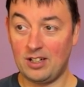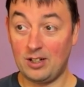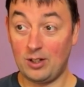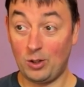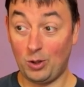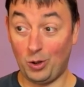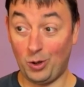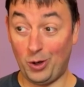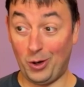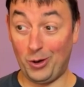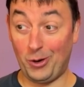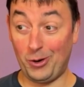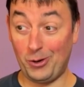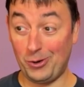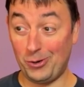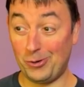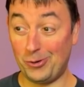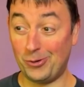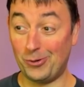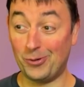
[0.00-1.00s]
Ho
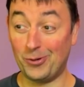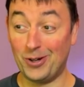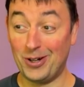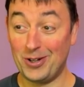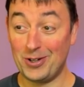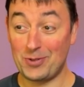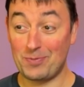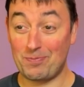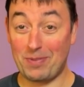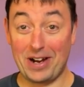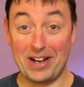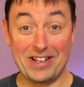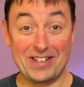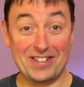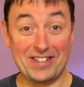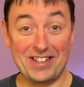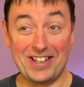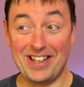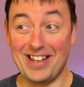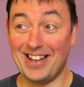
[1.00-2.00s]
ho!
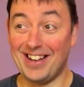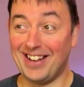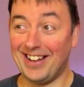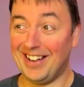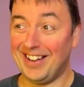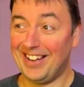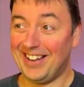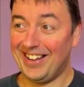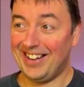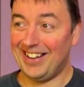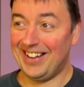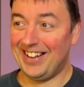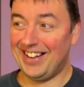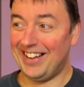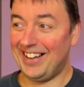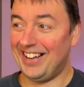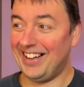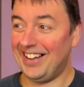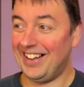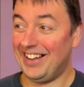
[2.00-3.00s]
Spicy!
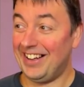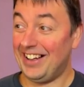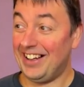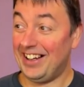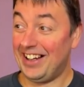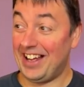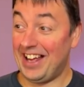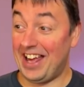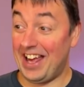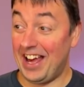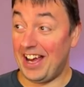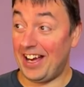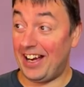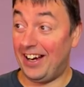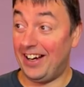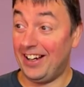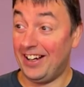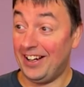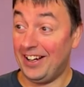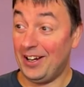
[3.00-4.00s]
Yeah!
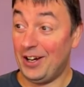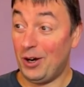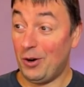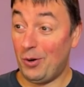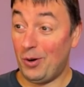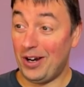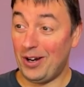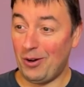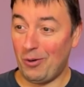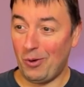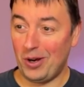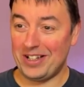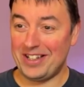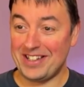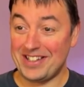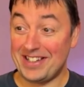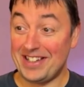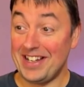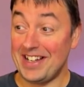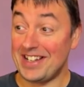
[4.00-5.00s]
What
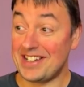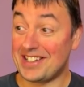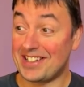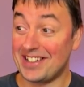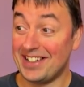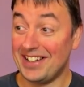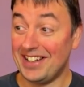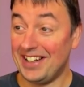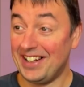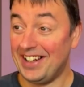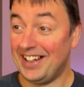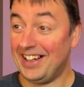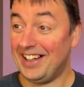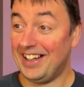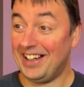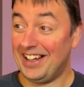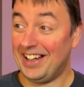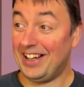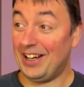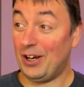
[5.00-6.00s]
is this?
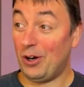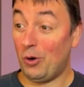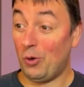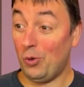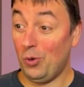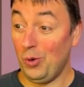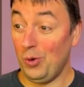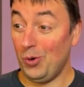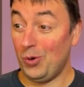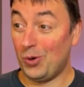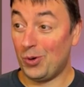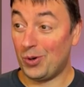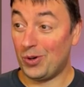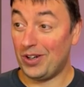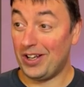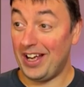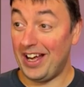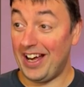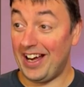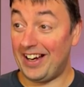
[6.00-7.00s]
Ooh,
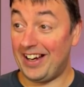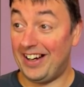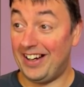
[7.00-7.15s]
yeah!